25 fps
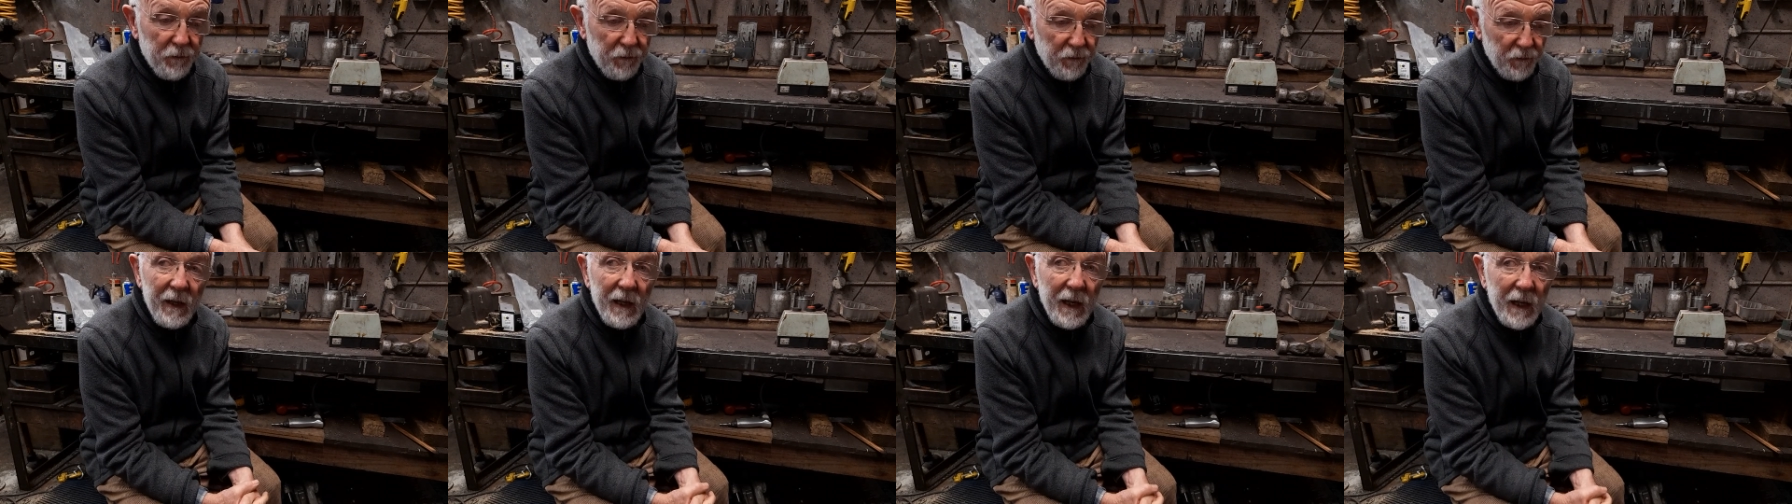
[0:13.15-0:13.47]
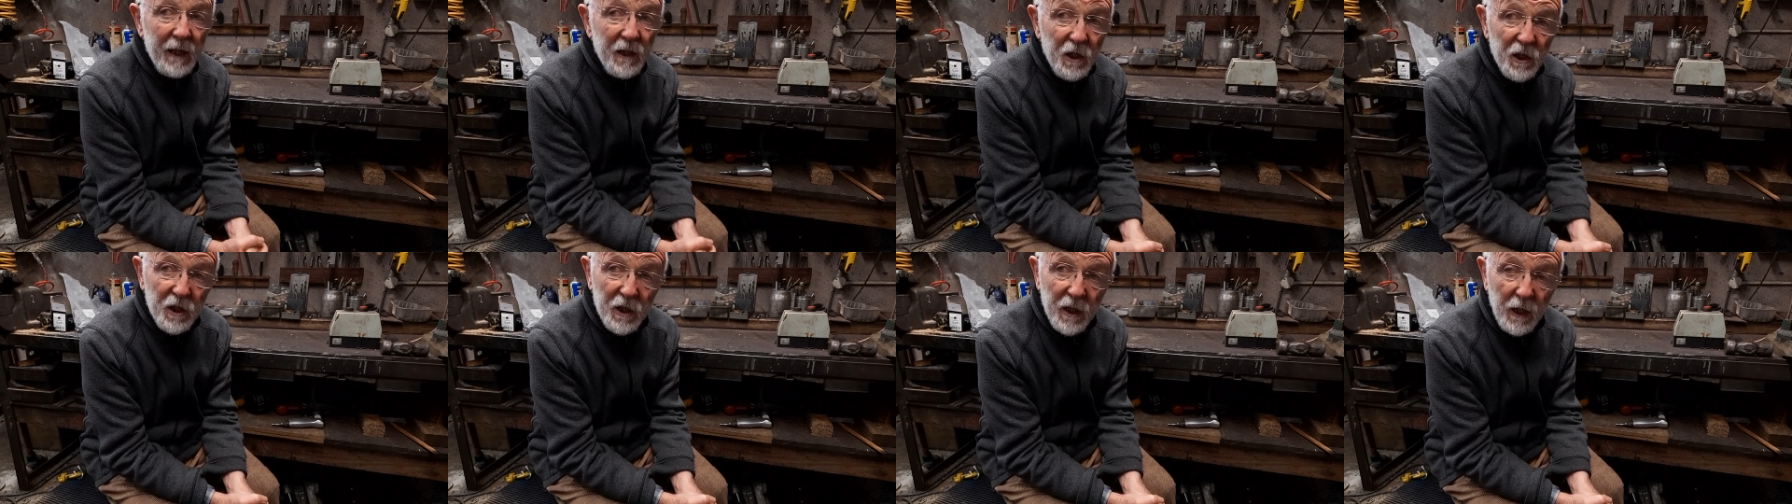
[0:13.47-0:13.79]
I'd
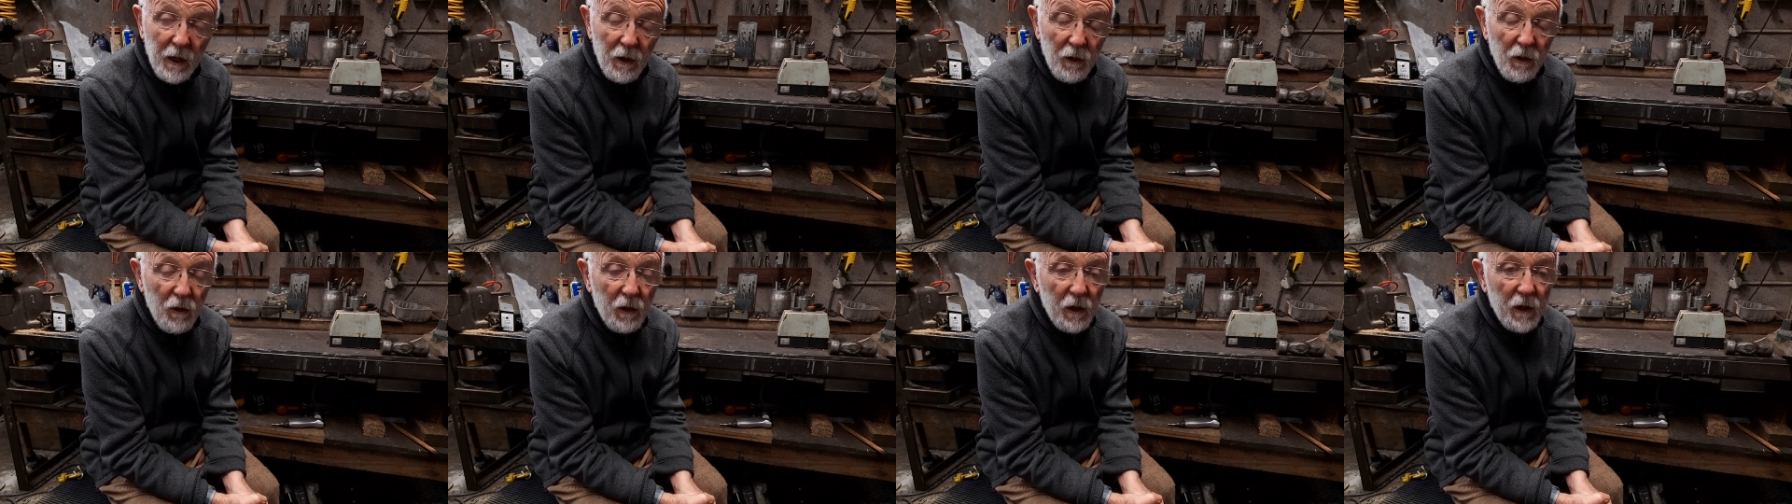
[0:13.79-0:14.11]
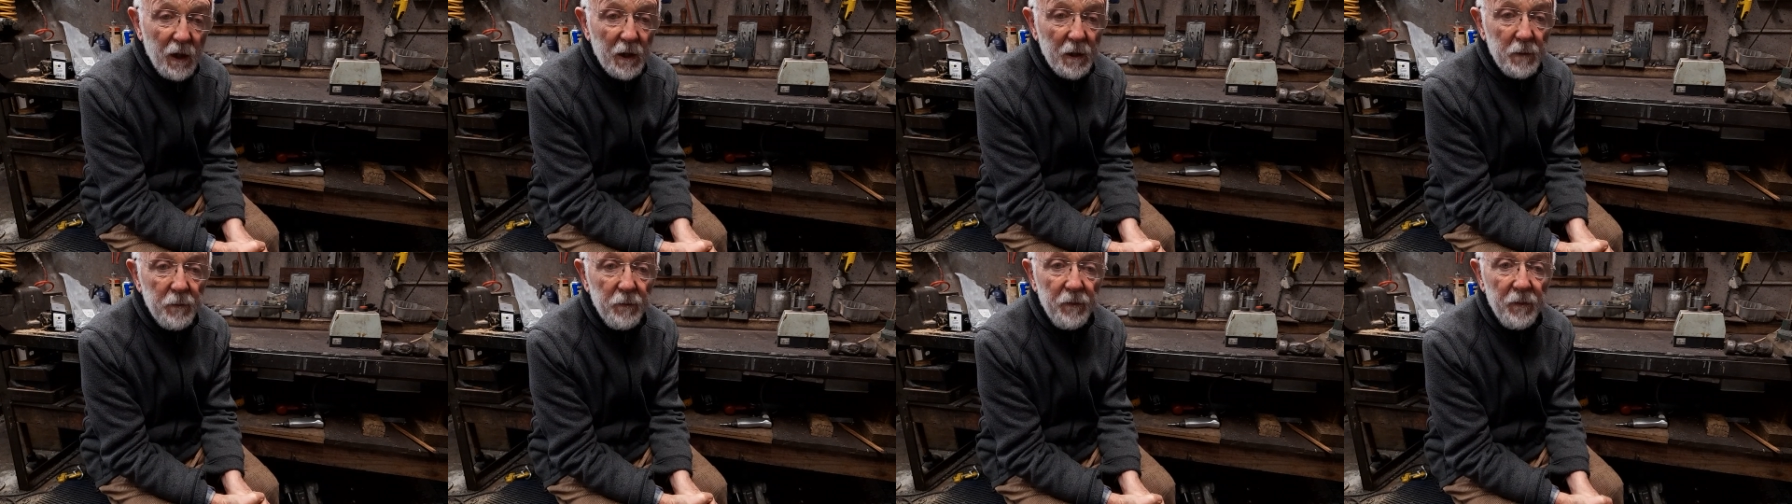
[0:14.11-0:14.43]
like to take a look
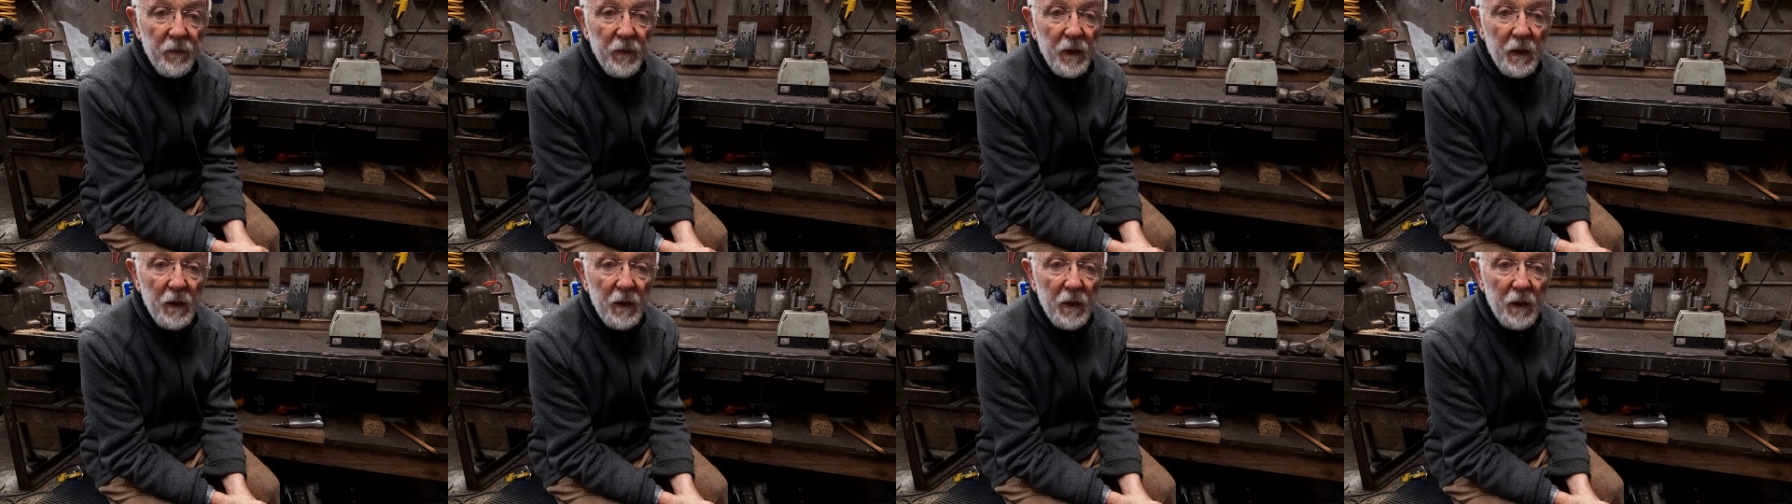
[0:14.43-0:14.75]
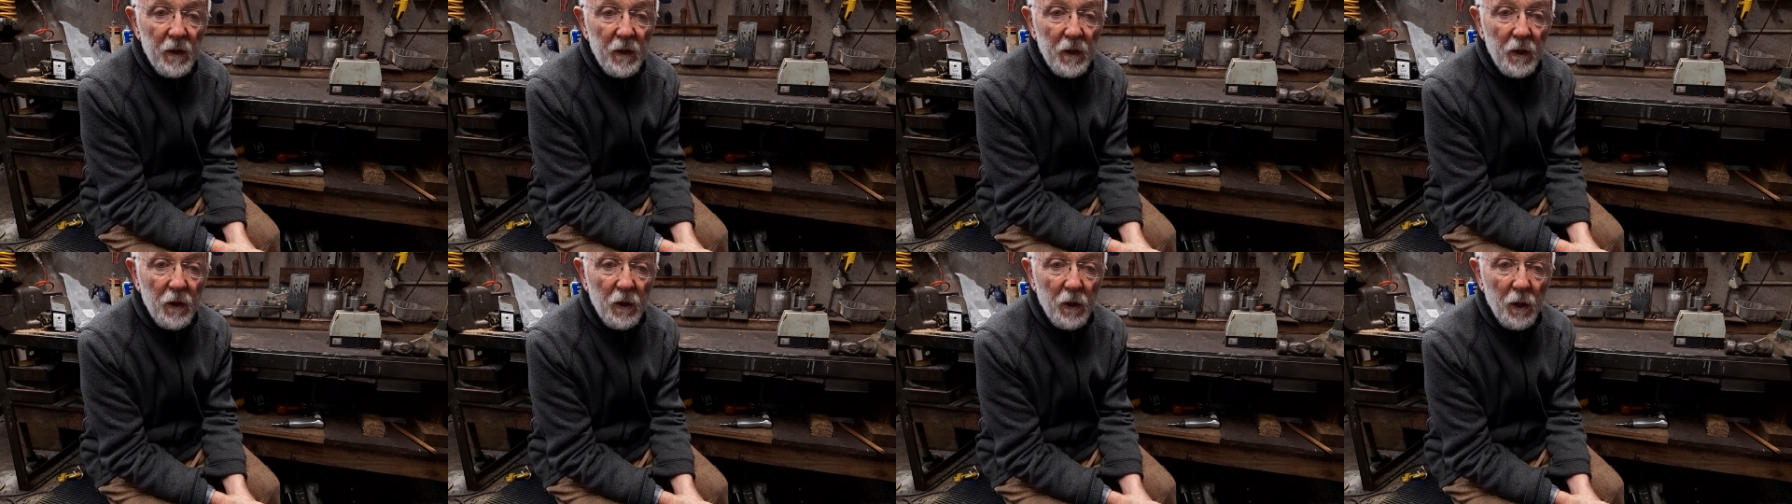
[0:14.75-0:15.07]
at
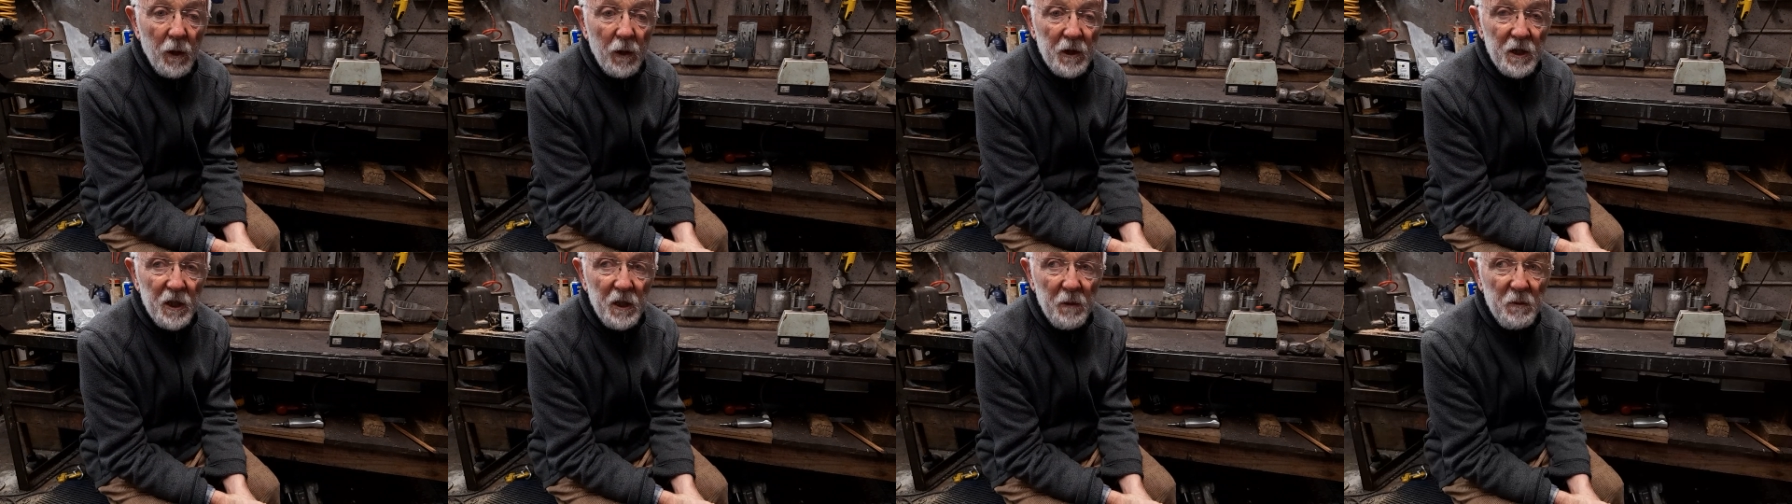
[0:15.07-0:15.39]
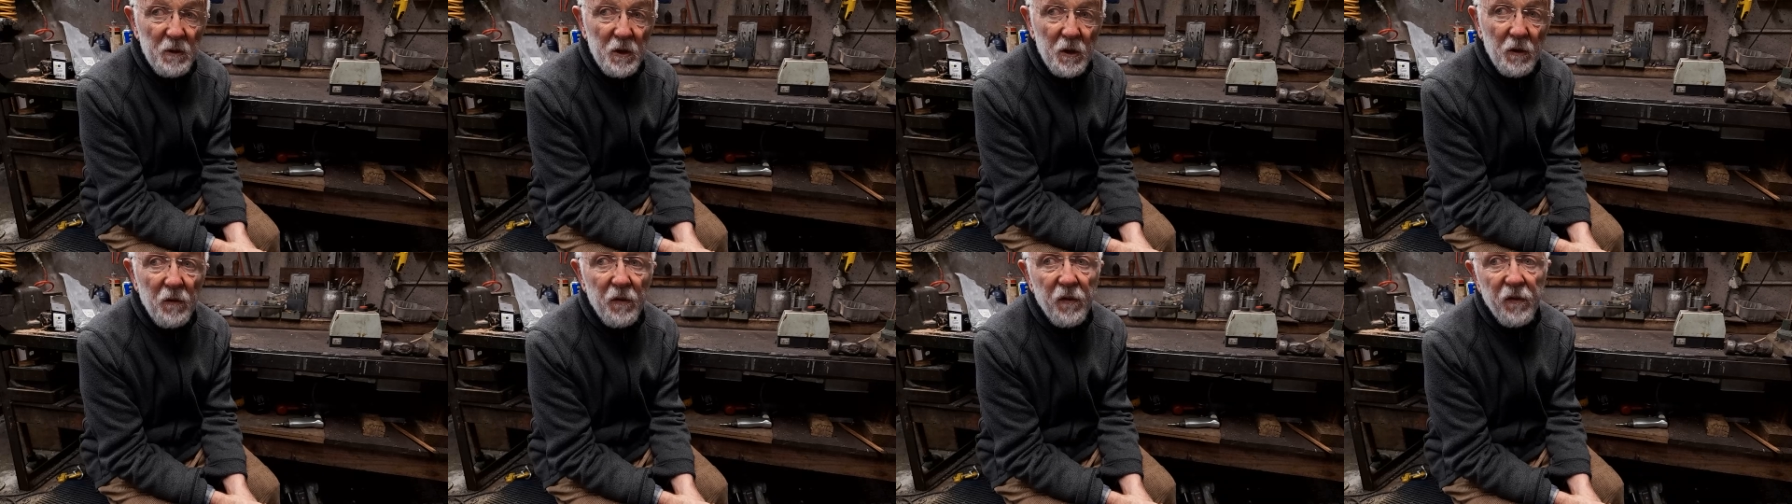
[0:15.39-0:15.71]
the
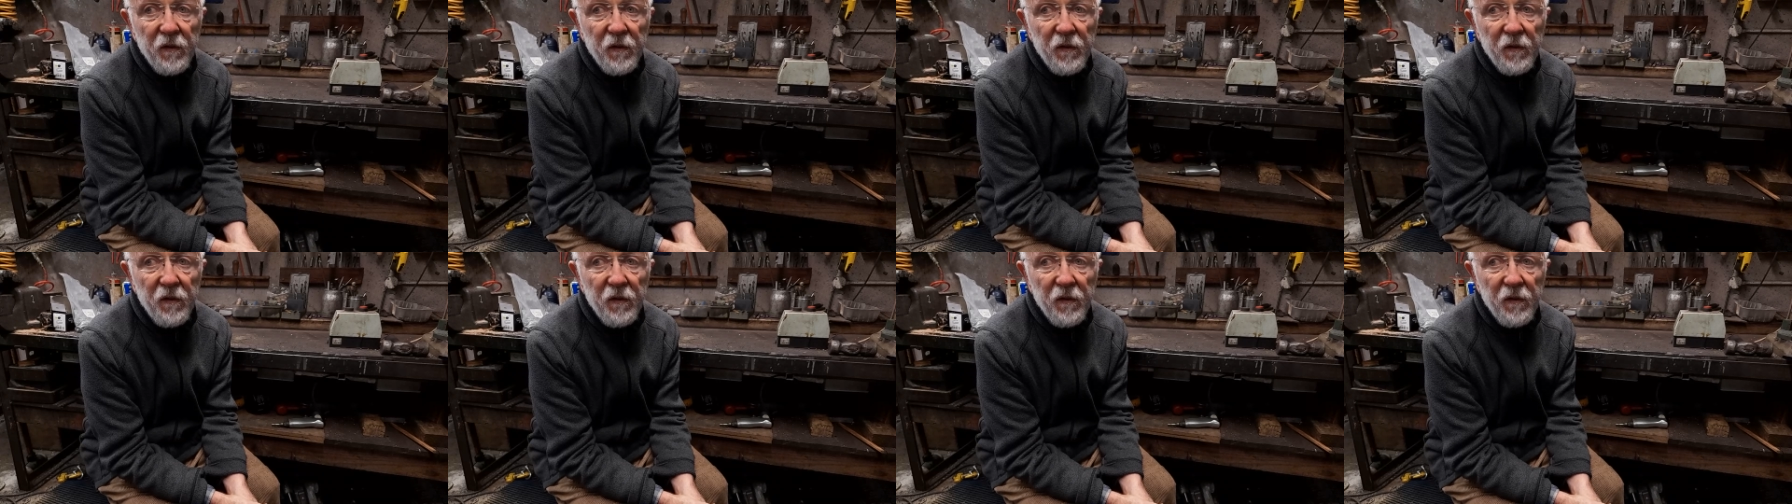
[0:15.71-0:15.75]
concepts of